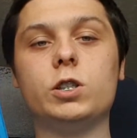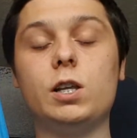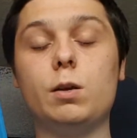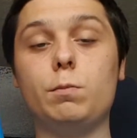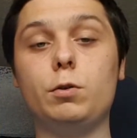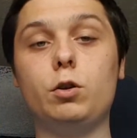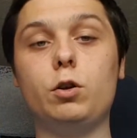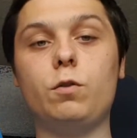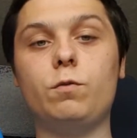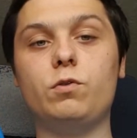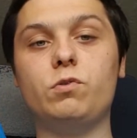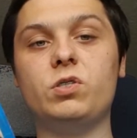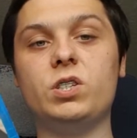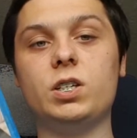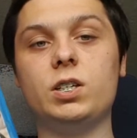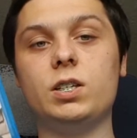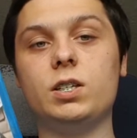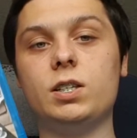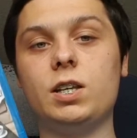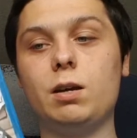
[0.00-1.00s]
Let me know if you've
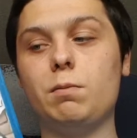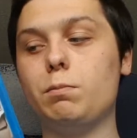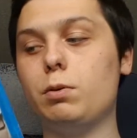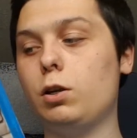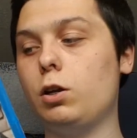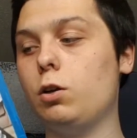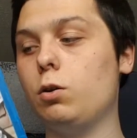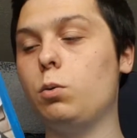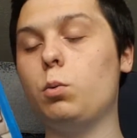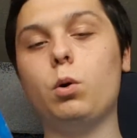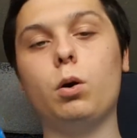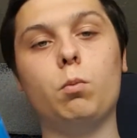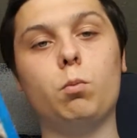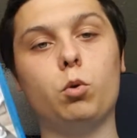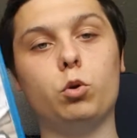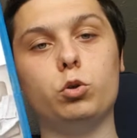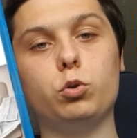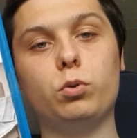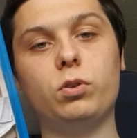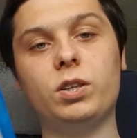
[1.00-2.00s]
seen it down below and
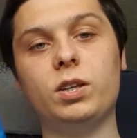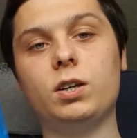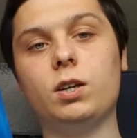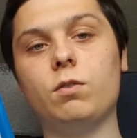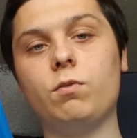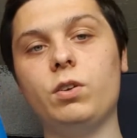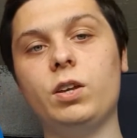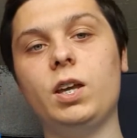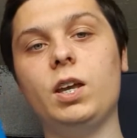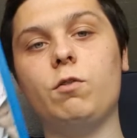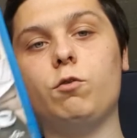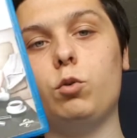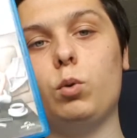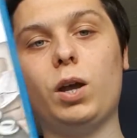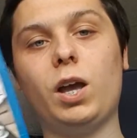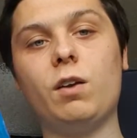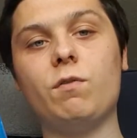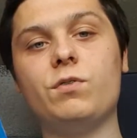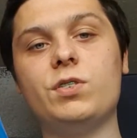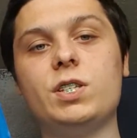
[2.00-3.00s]
what you think of it if you
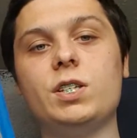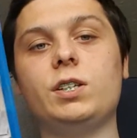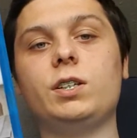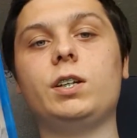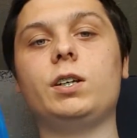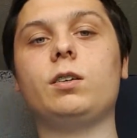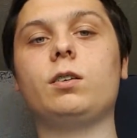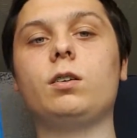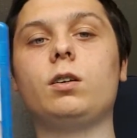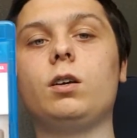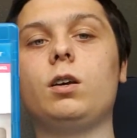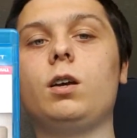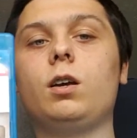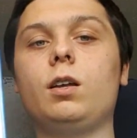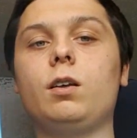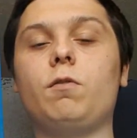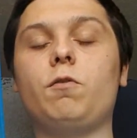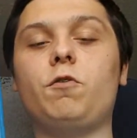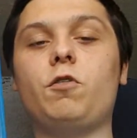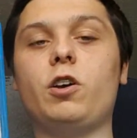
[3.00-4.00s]
have seen it.
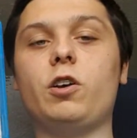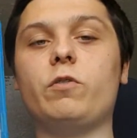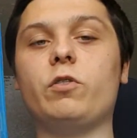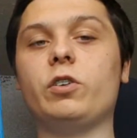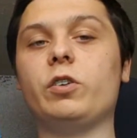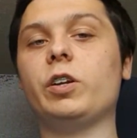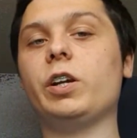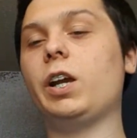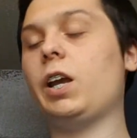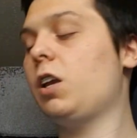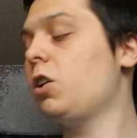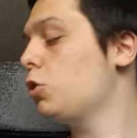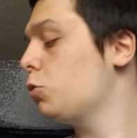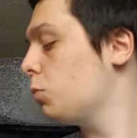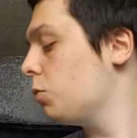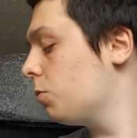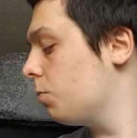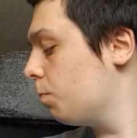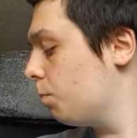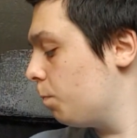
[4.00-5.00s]
5-Year
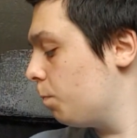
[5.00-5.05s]
Engagement.